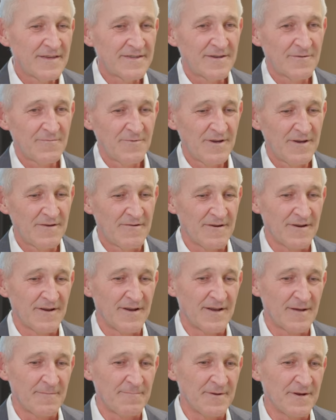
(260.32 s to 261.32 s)
so we
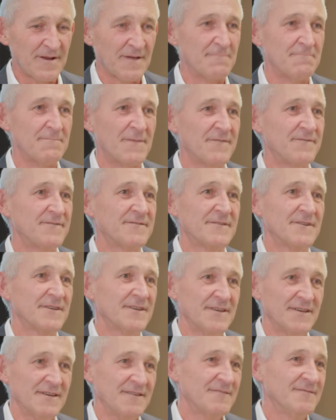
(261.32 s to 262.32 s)
end up in a
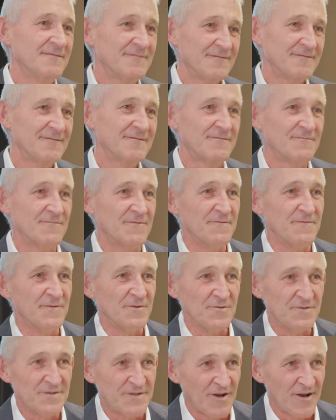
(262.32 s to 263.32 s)
monthly
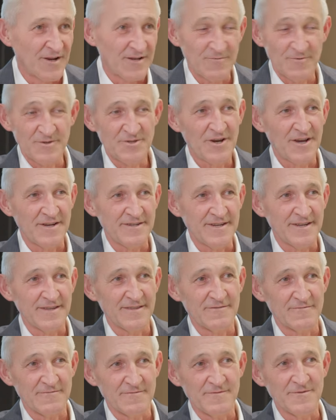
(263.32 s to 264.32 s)
review cycle, which I
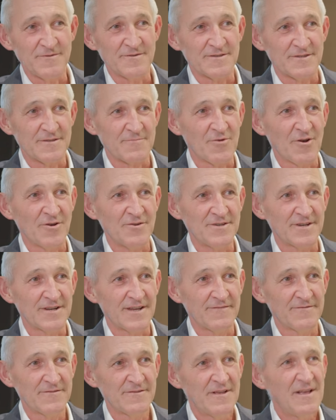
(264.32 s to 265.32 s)
attend the reviews at the project
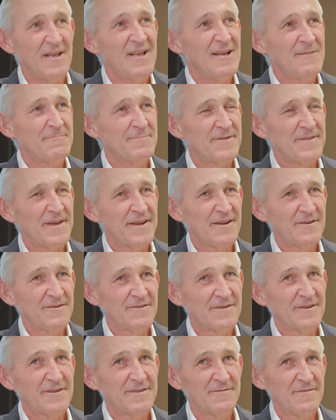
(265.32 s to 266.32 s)
level, but they don't,
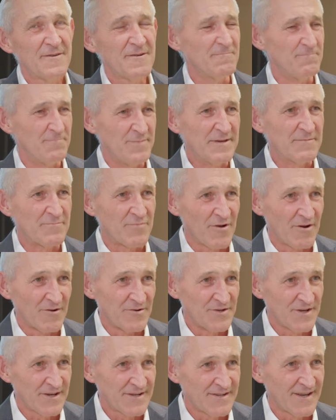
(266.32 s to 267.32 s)
it's a very big
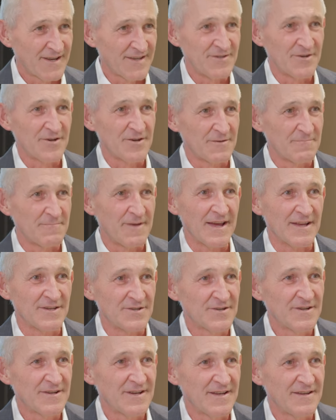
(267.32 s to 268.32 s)
project, as you can
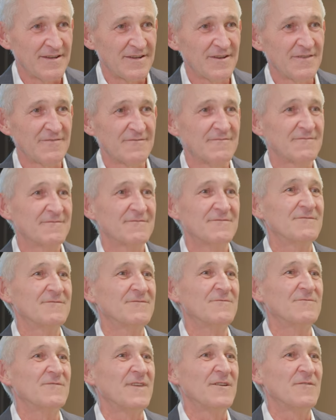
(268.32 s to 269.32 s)
imagine, and you don't,
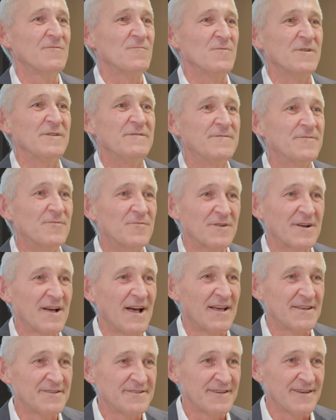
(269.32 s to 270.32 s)
they don't
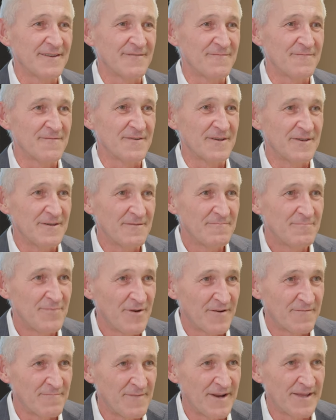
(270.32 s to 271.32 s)
reforecast every
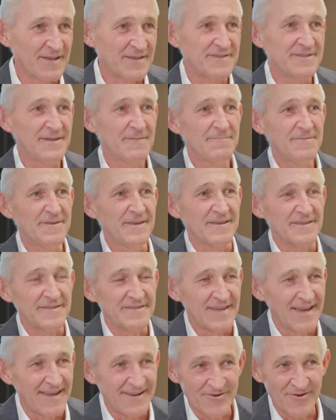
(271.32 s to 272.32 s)
pot of money. And some things
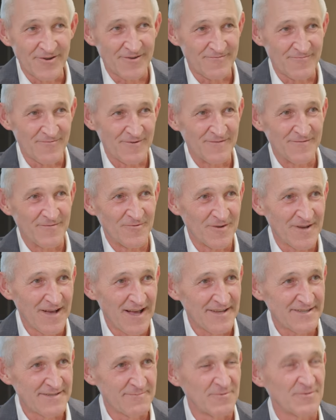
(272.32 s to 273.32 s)
are not
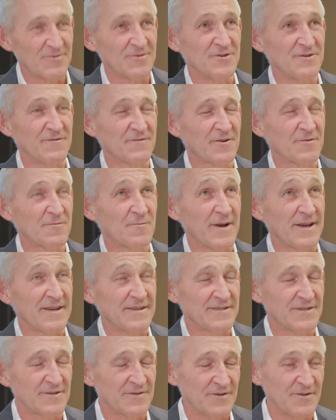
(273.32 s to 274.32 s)
reforecastable because you've got to wait
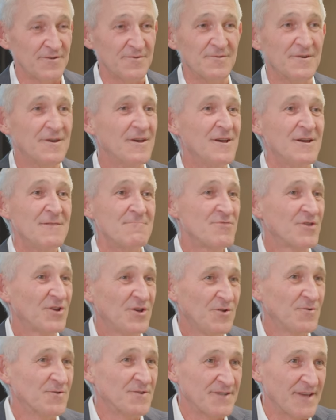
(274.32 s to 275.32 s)
till you
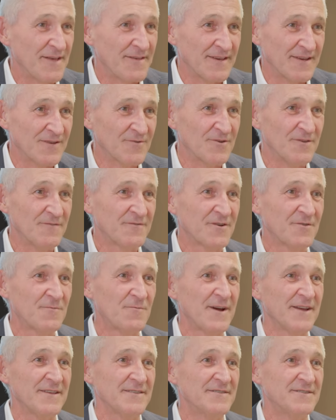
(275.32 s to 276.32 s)
procure something or you've got to
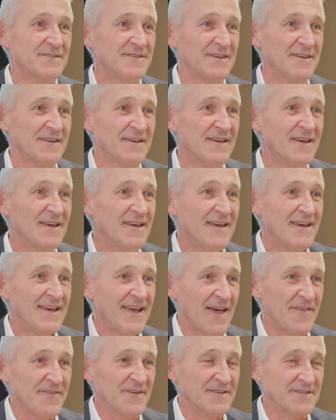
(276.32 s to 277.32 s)
wait and see
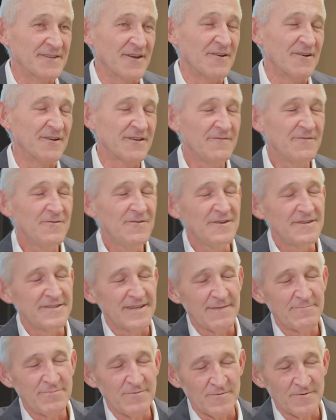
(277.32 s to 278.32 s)
how things go. And I'll give you an
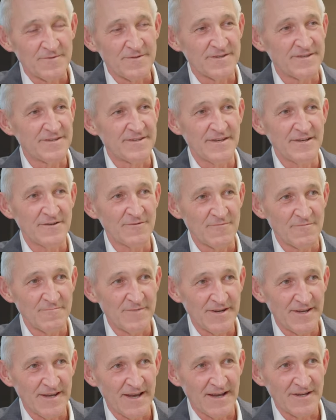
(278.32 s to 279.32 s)
example with the steel
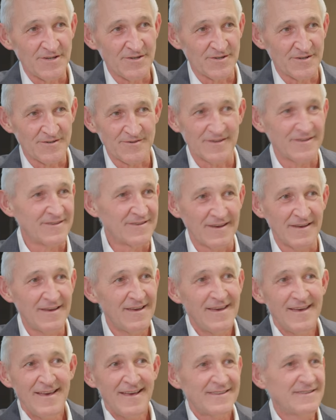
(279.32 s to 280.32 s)
remediation because it's a,
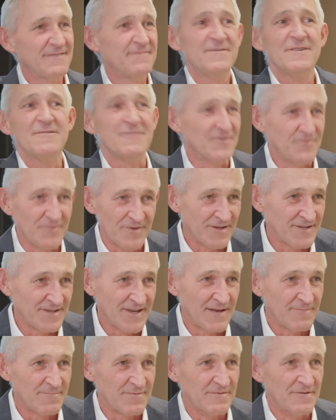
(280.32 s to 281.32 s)
it's a very good
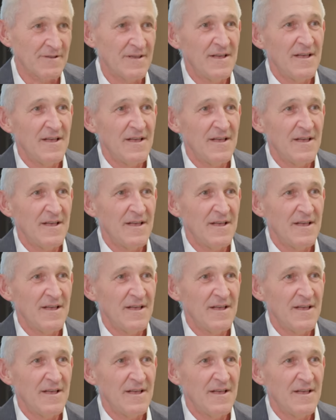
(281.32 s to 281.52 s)
example.